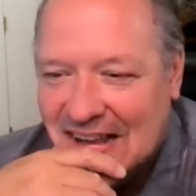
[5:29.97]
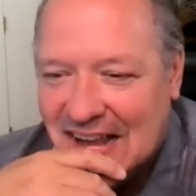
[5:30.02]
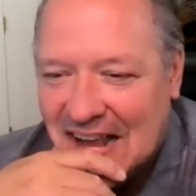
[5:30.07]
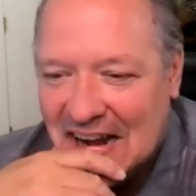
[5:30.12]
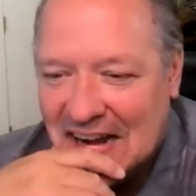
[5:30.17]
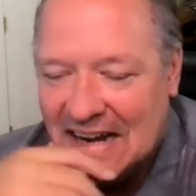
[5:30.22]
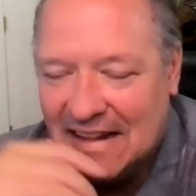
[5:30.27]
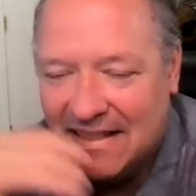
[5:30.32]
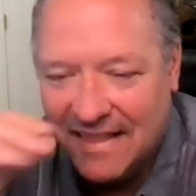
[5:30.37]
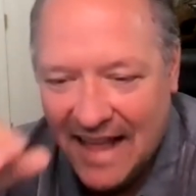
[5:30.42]

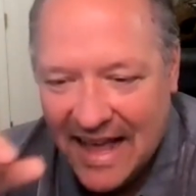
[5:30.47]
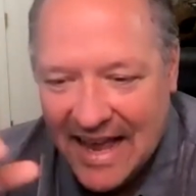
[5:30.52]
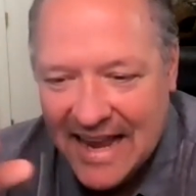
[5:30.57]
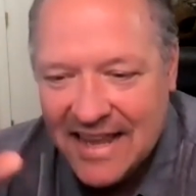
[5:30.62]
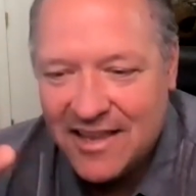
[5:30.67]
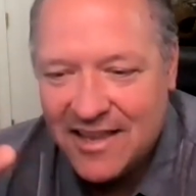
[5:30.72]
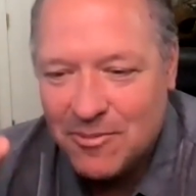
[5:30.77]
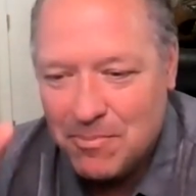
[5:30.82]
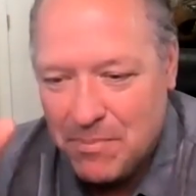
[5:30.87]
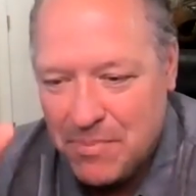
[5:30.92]
and i
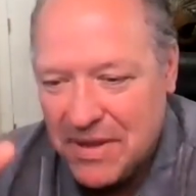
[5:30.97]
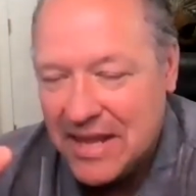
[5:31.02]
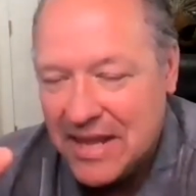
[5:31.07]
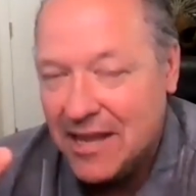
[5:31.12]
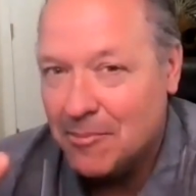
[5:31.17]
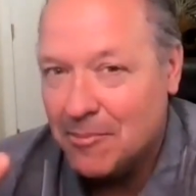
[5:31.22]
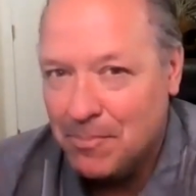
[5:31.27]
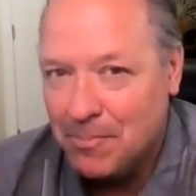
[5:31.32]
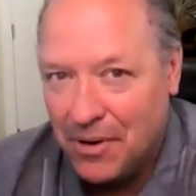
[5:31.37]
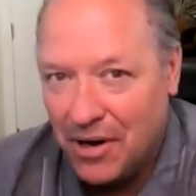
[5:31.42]
like
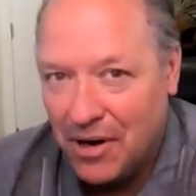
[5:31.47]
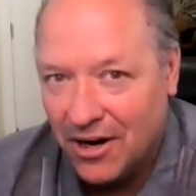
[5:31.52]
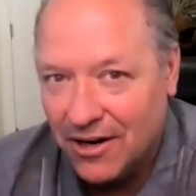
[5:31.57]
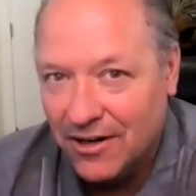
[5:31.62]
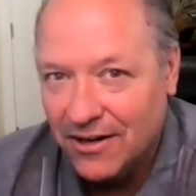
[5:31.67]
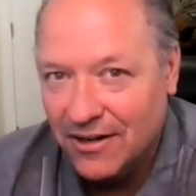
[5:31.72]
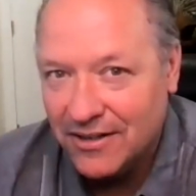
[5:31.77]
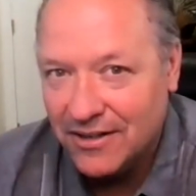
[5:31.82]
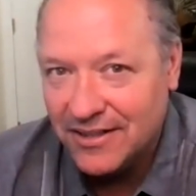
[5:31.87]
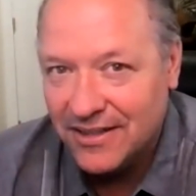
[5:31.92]
being
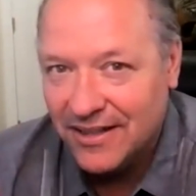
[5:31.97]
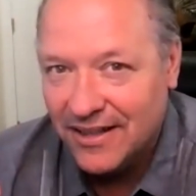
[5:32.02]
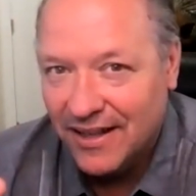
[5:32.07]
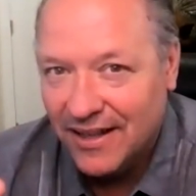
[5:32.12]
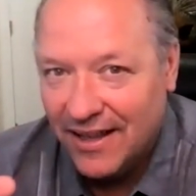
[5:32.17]
part